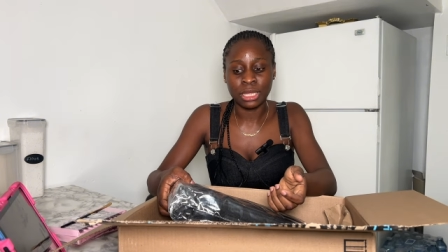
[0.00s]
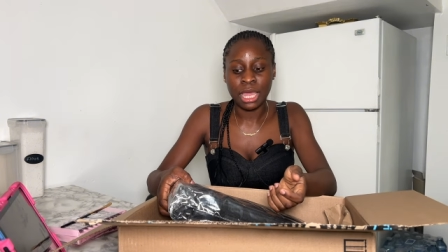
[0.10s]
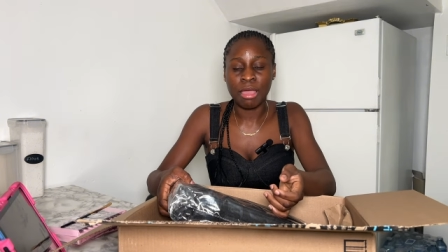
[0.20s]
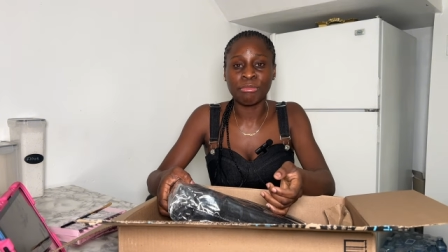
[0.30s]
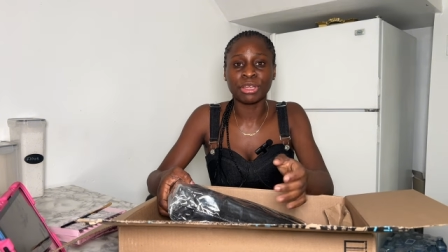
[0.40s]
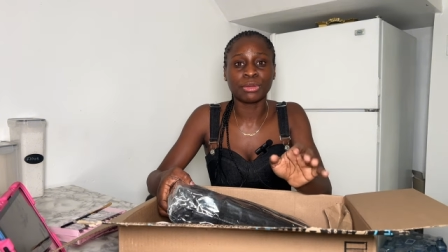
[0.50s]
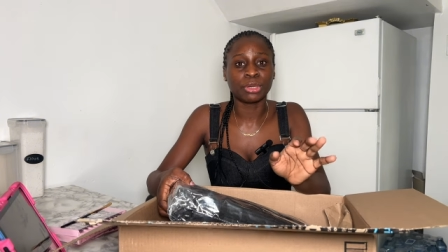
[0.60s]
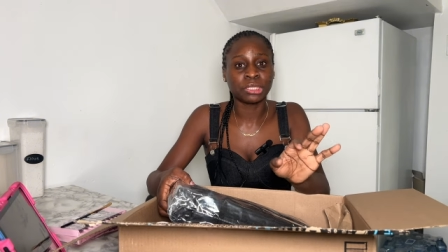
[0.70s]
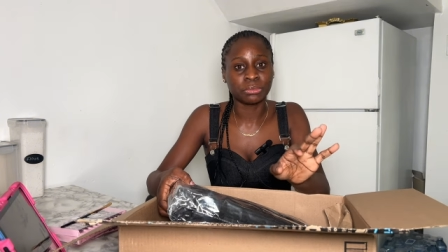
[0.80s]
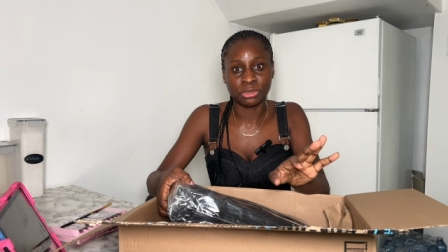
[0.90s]
I'm already
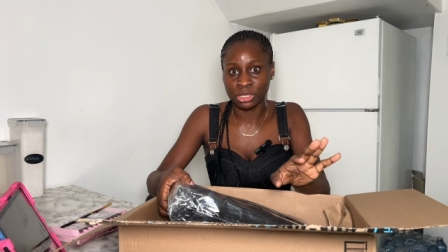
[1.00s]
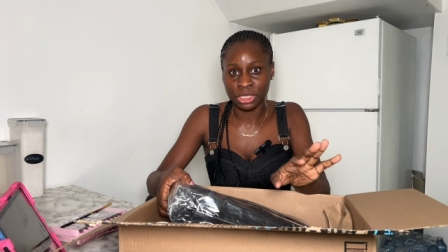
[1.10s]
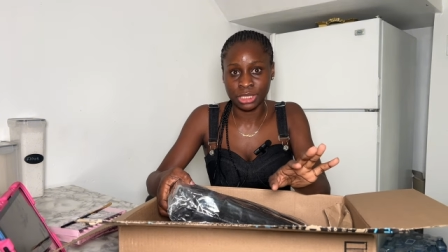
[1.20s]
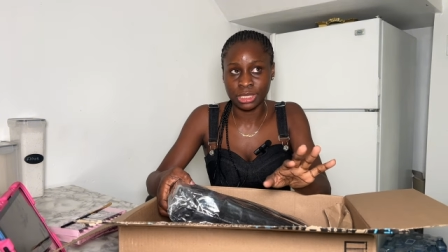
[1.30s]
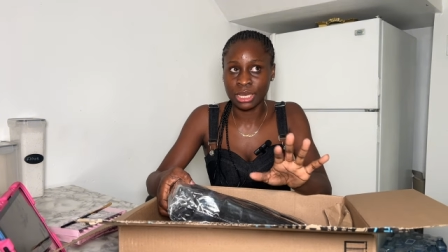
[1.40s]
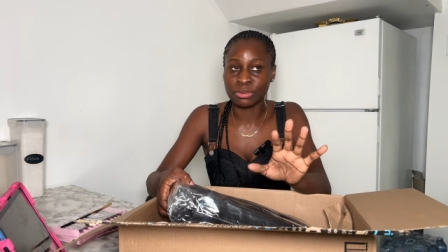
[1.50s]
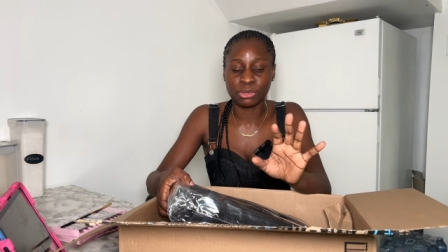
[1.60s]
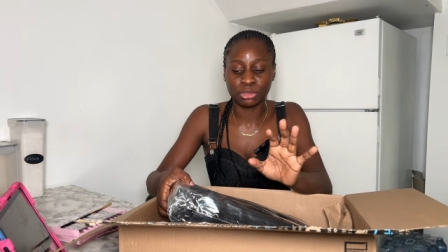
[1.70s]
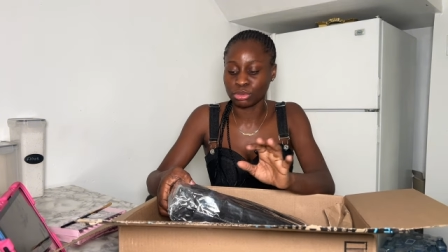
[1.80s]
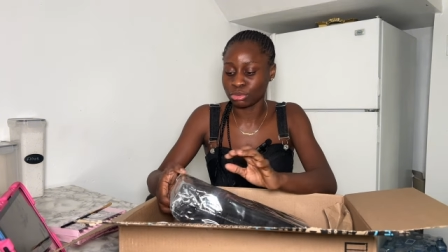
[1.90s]
washing brushes. I don't
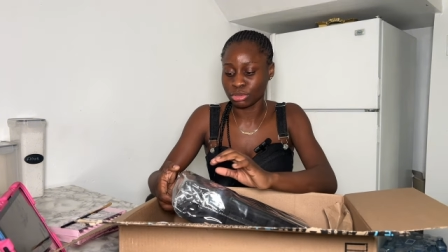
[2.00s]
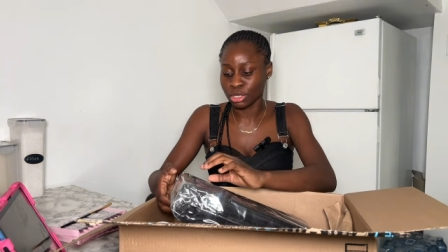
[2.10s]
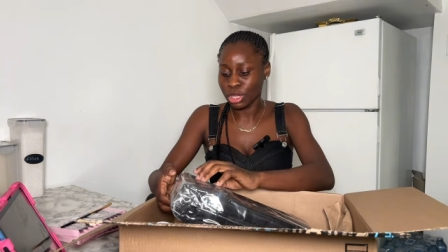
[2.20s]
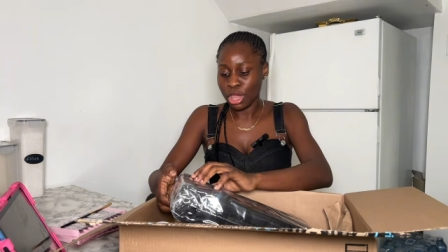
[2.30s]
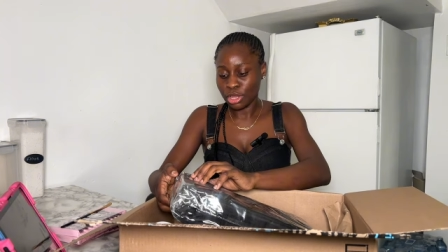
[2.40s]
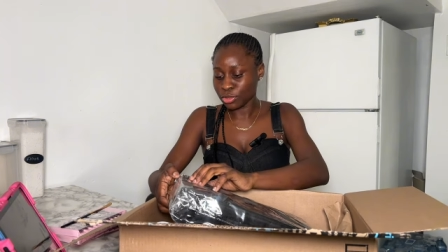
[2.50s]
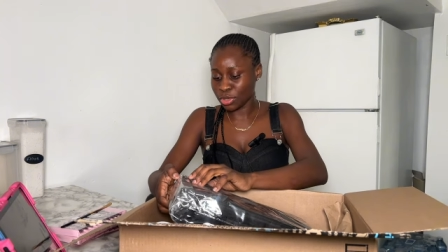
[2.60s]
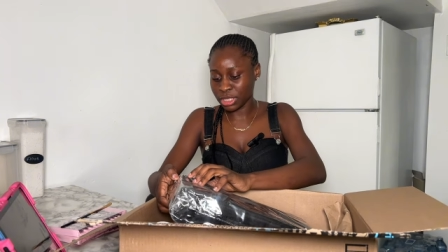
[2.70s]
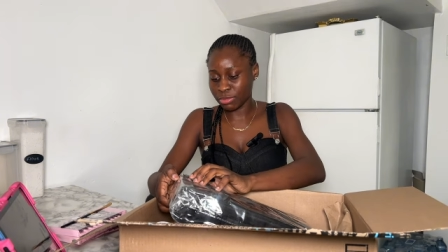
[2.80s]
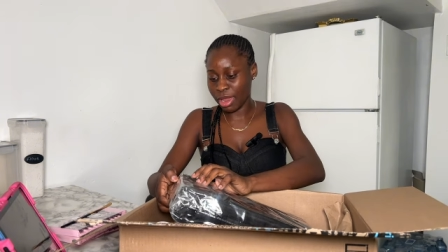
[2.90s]
want to
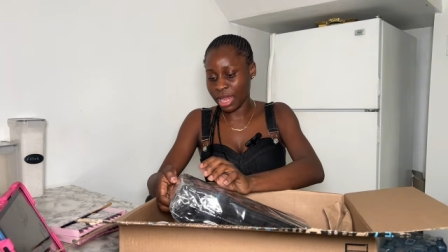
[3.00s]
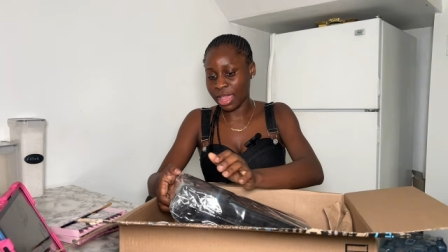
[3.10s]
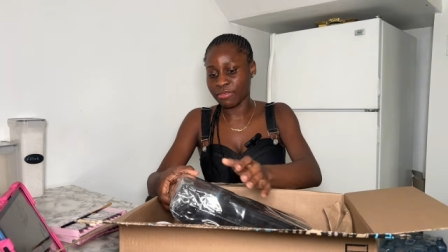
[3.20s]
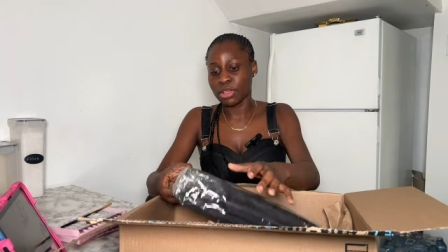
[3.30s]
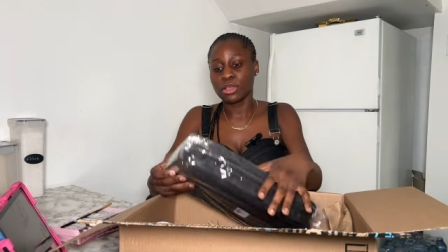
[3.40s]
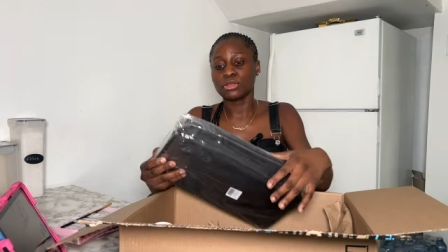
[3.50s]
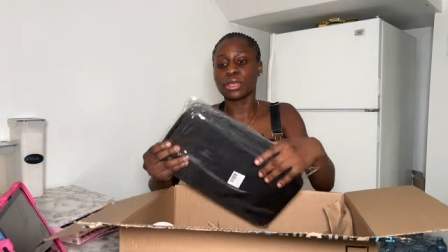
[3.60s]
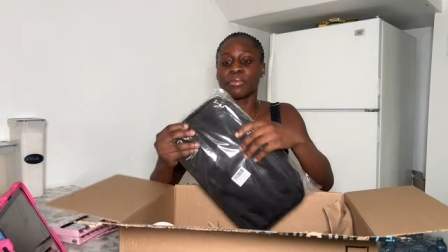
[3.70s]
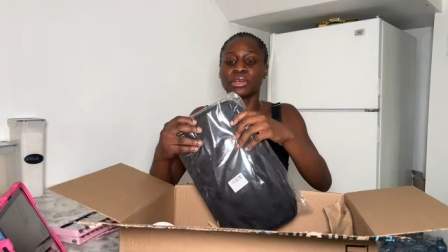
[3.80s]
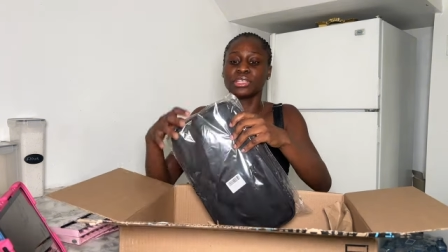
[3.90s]
stress my life. So
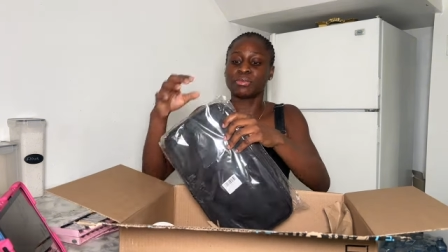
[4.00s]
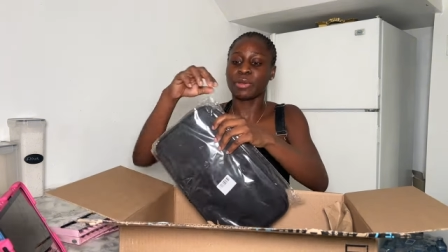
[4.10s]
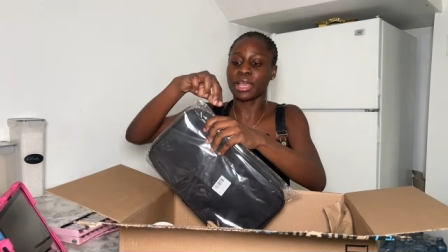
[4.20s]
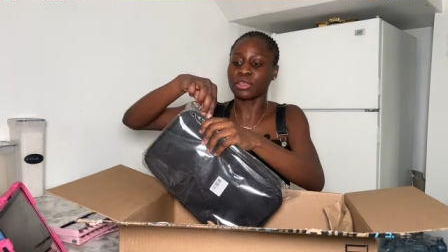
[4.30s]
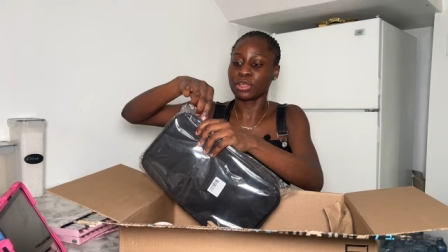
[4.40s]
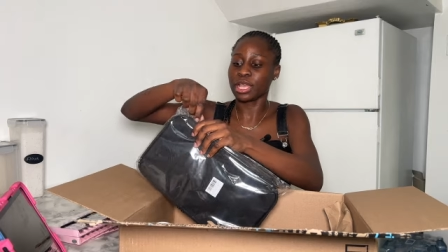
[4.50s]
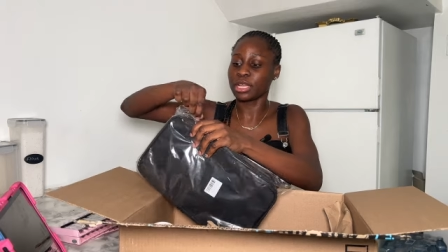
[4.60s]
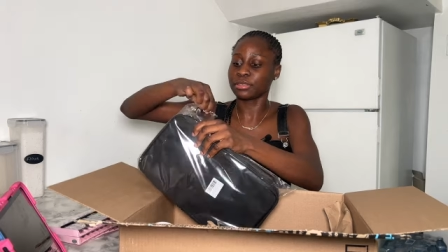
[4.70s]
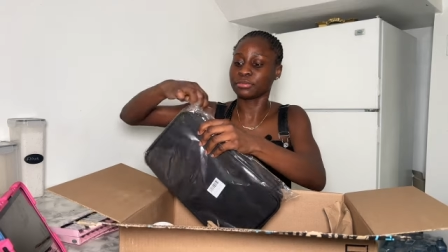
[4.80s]
I bought this bag. You can